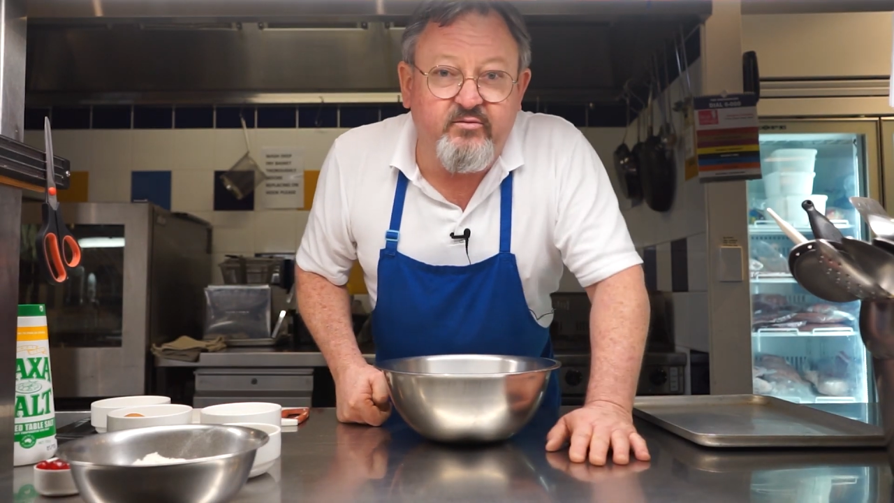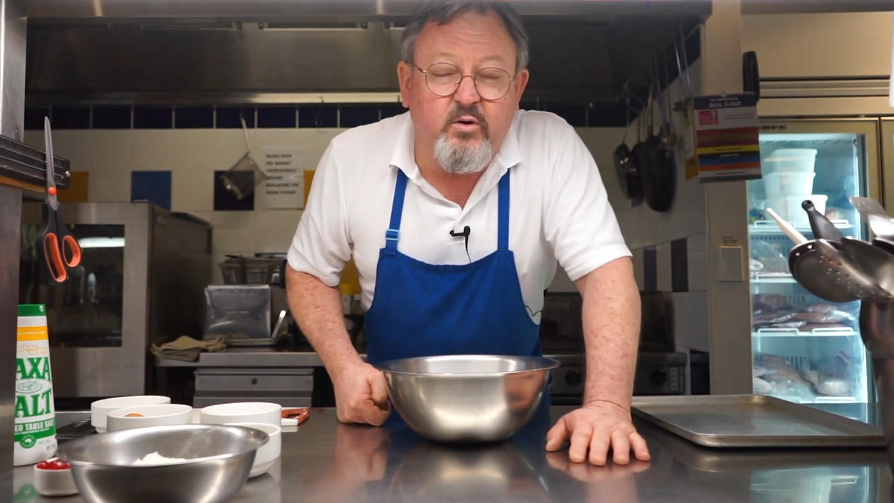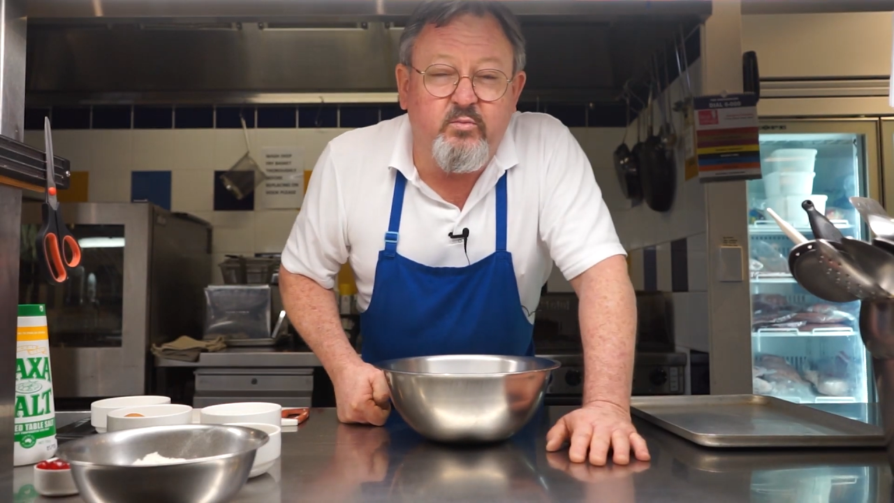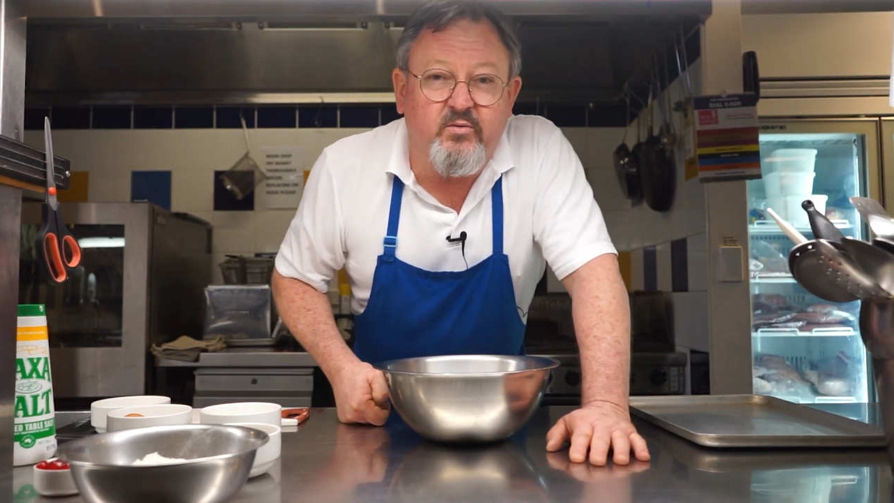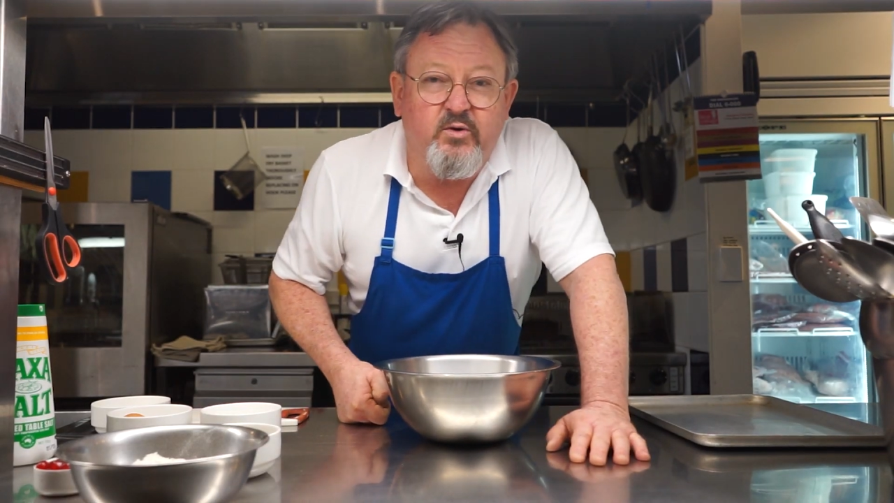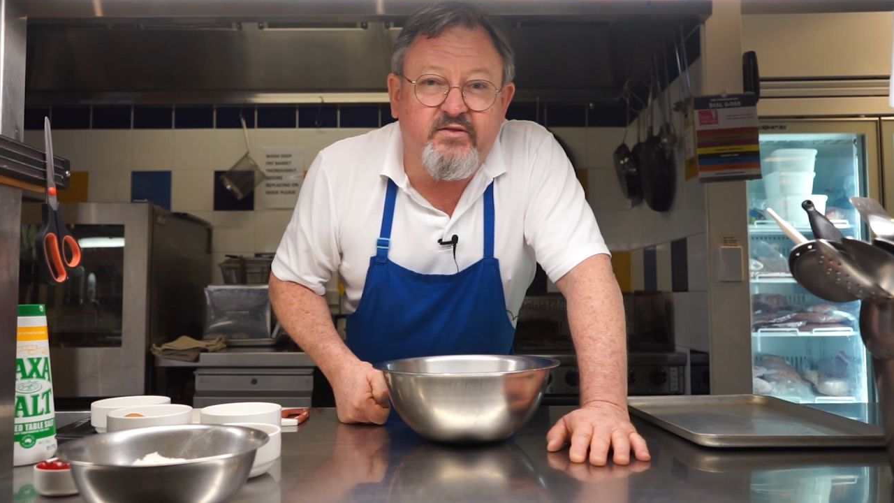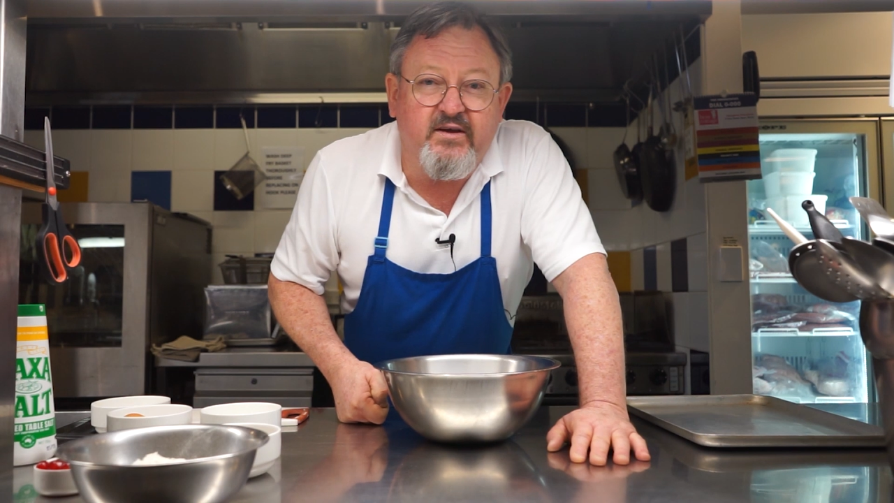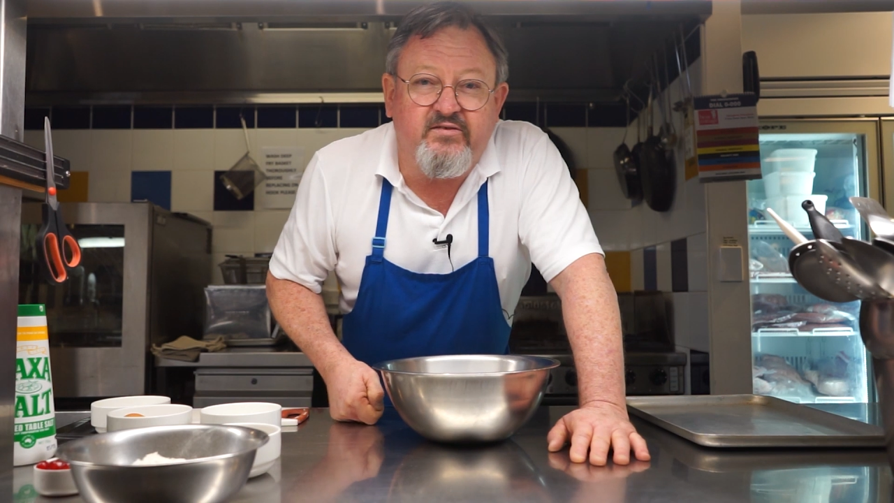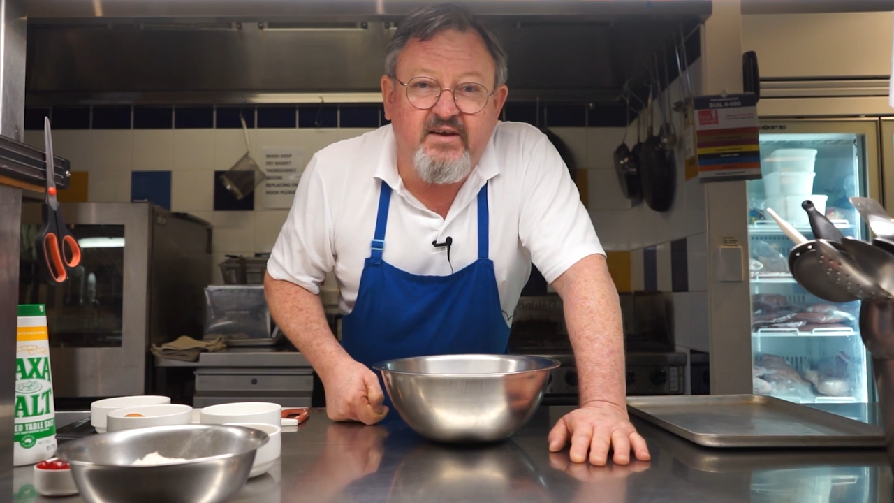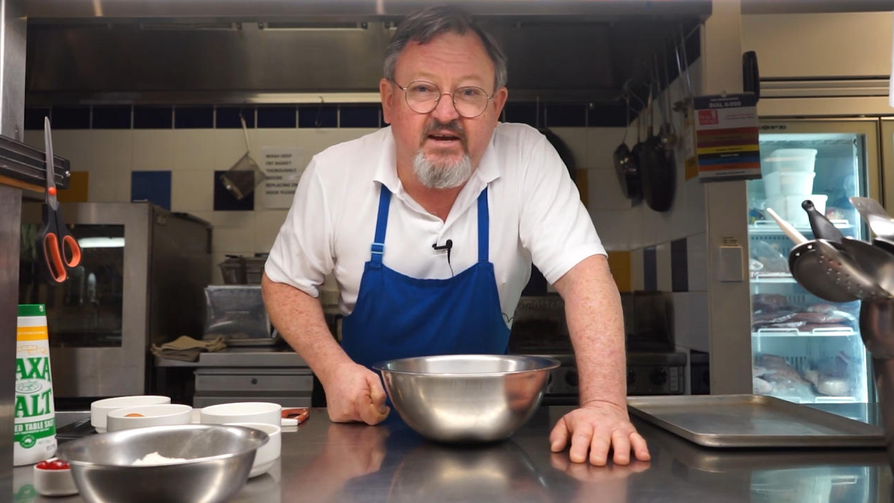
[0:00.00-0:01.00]
what they
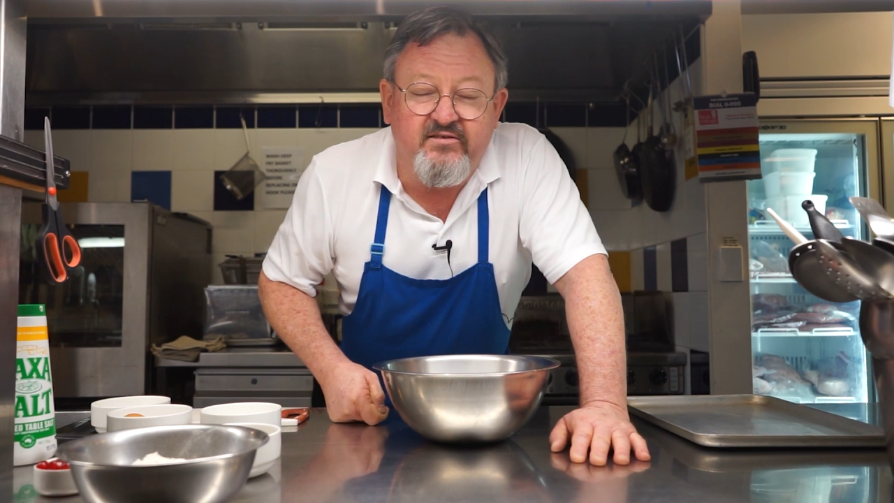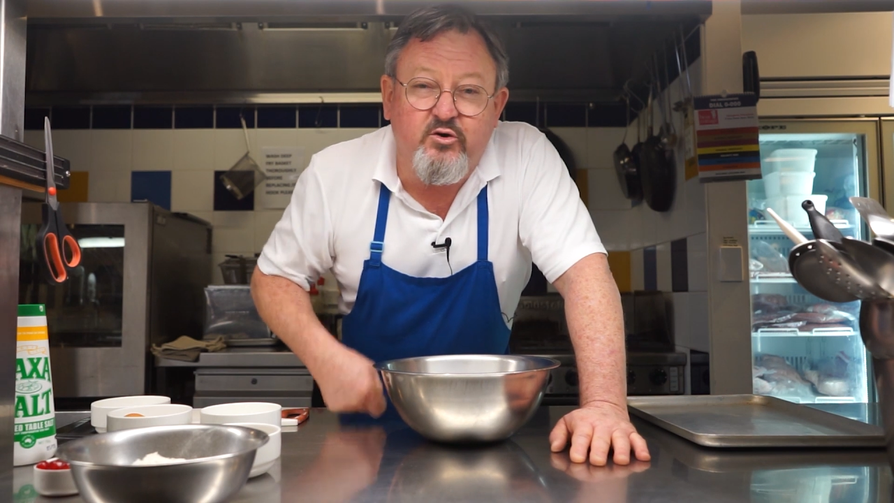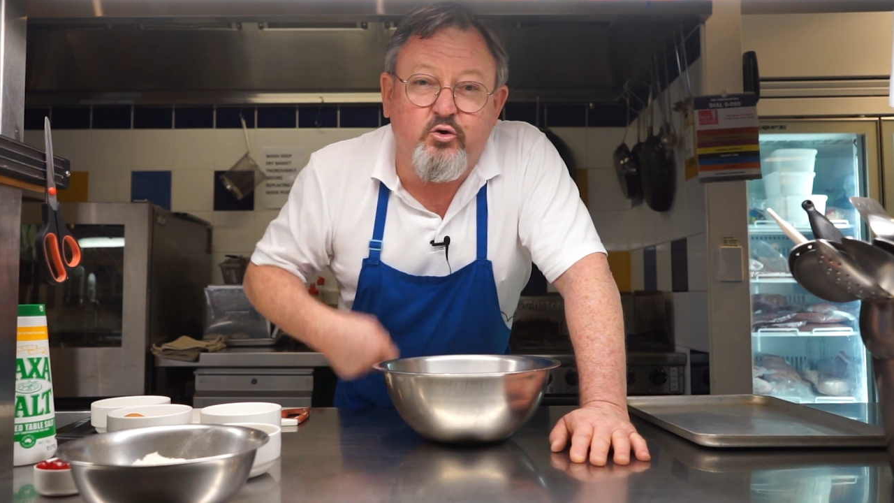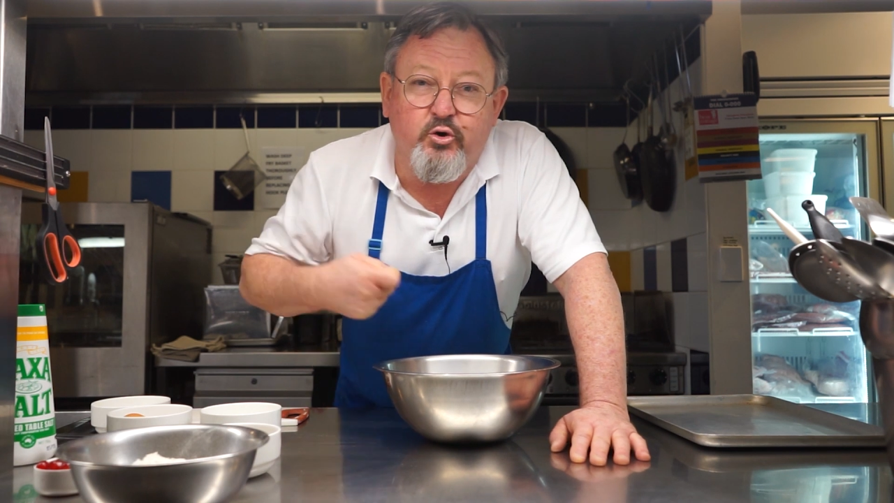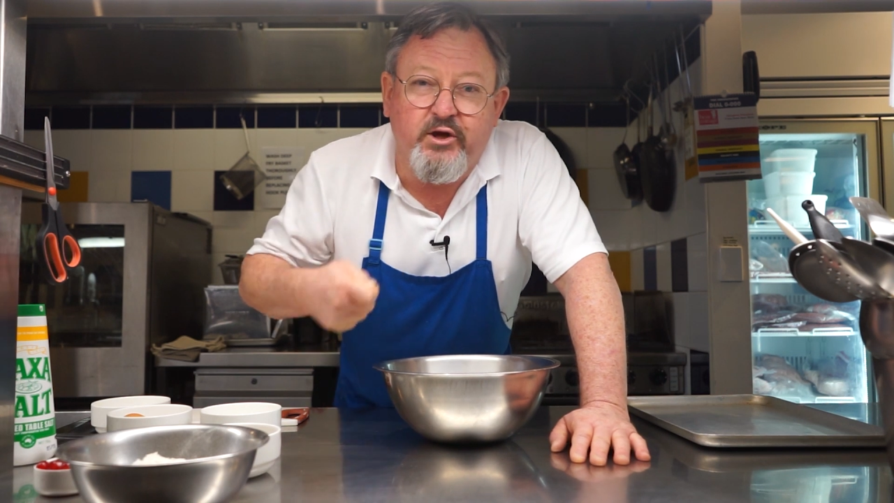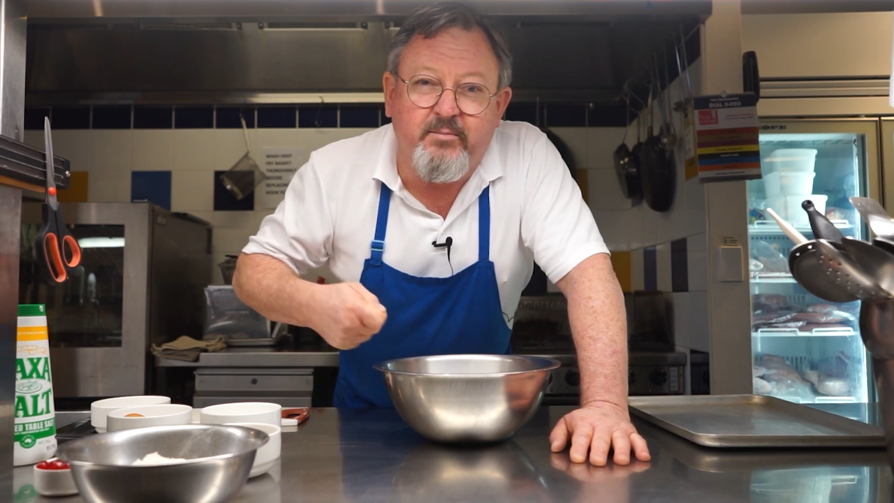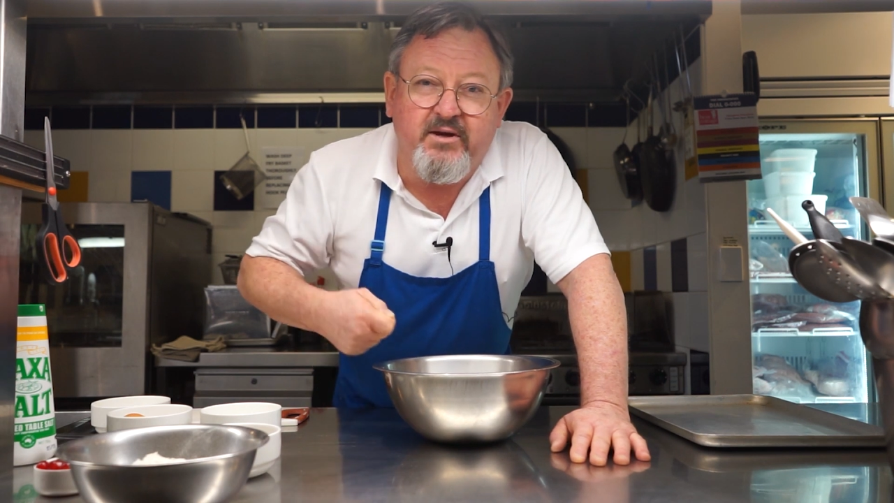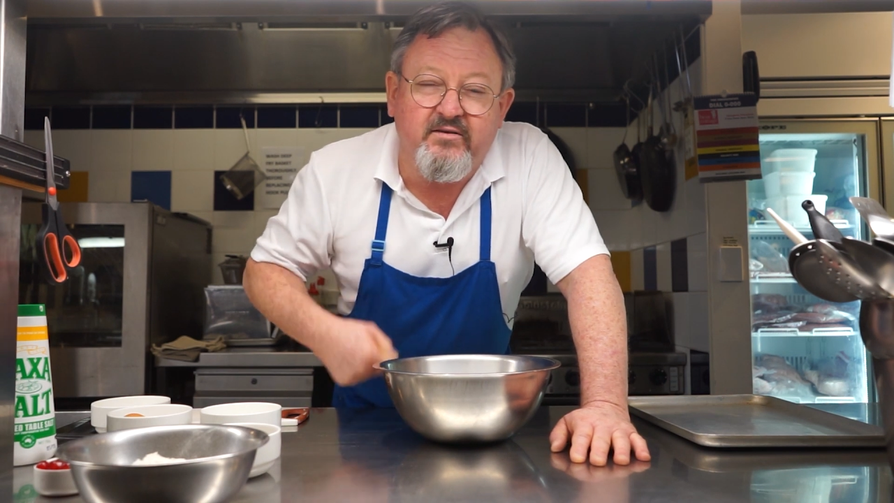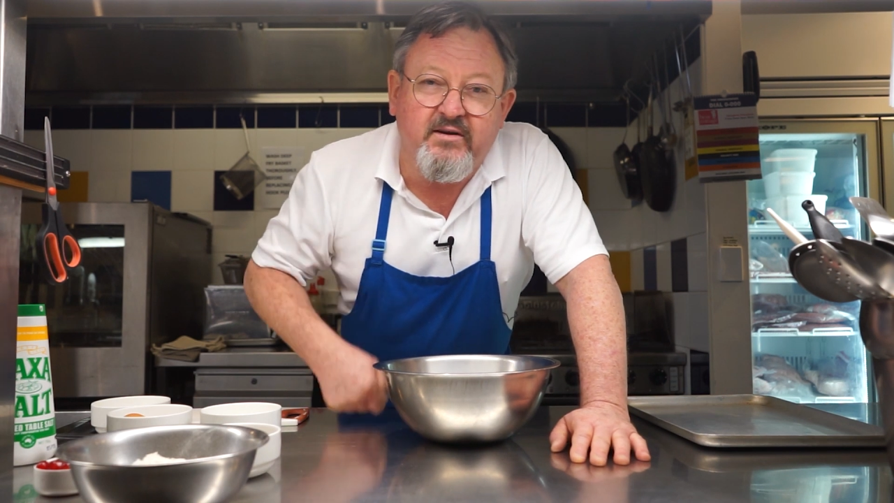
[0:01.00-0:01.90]
say is cream it.